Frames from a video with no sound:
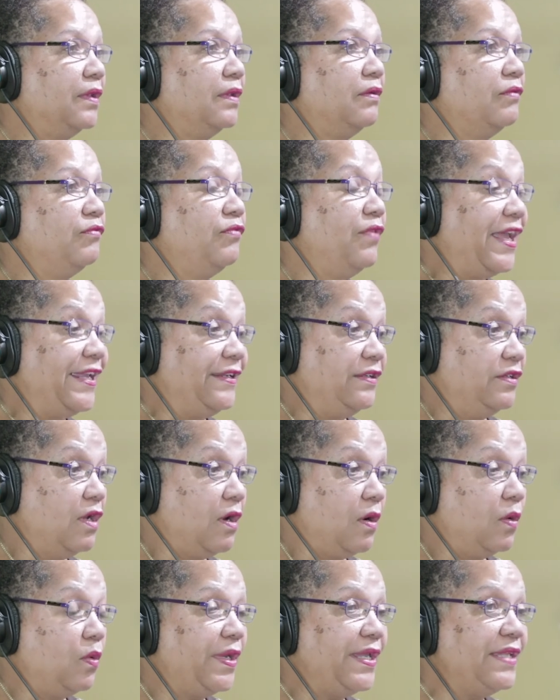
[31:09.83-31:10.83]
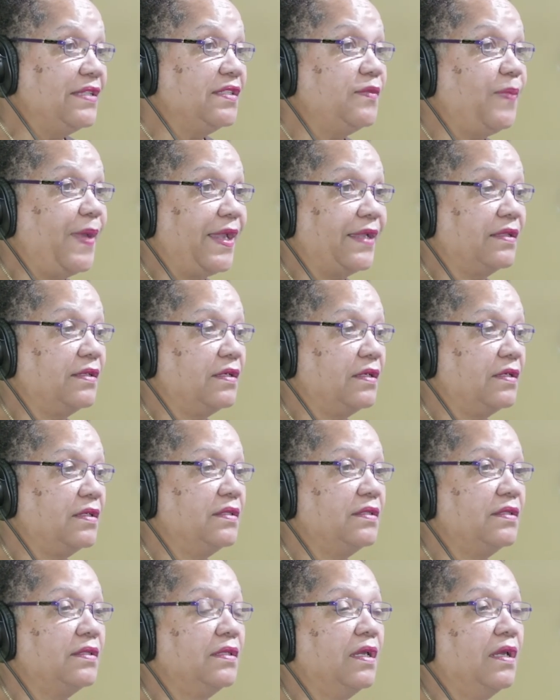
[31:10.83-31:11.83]
right now
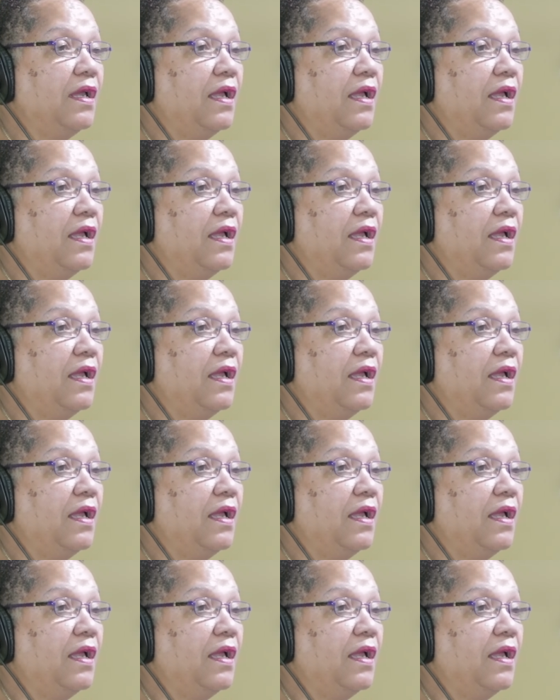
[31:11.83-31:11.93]
inspectors